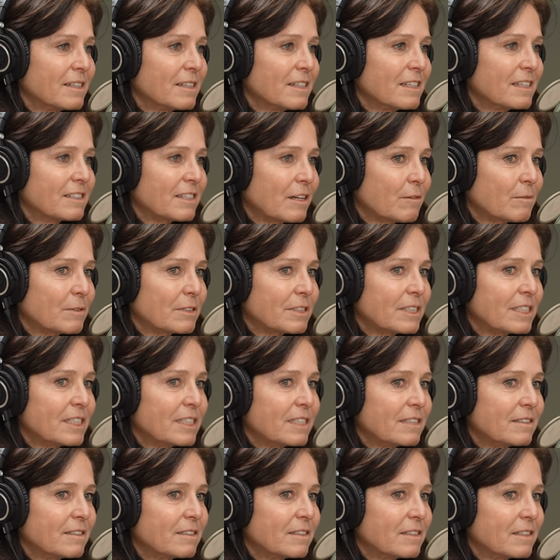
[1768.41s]
is I
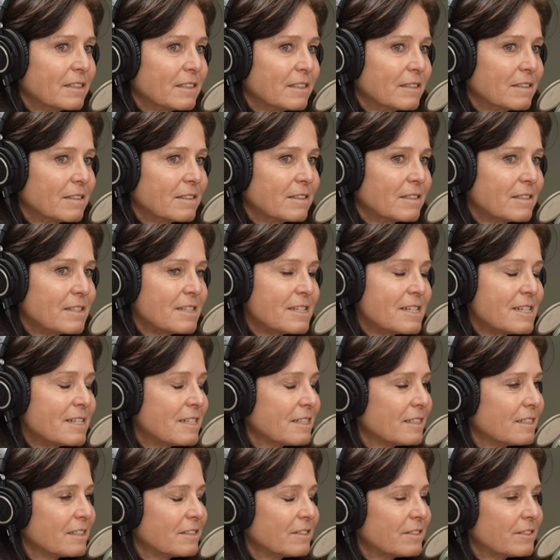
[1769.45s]
really
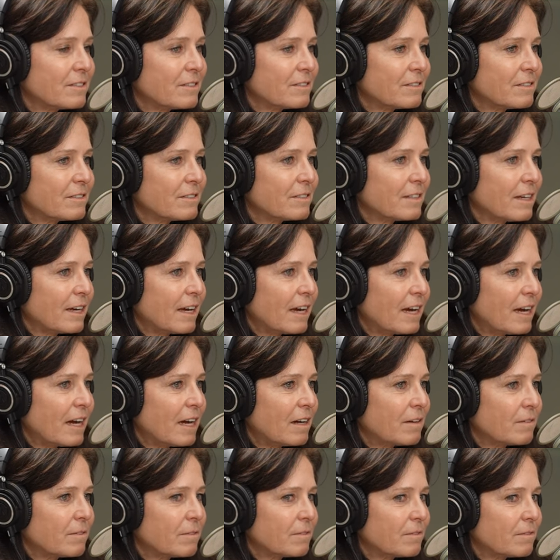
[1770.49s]
needed to
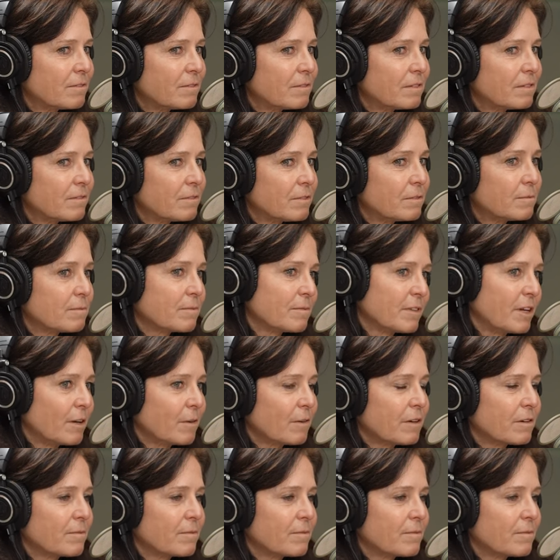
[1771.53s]
have for, you know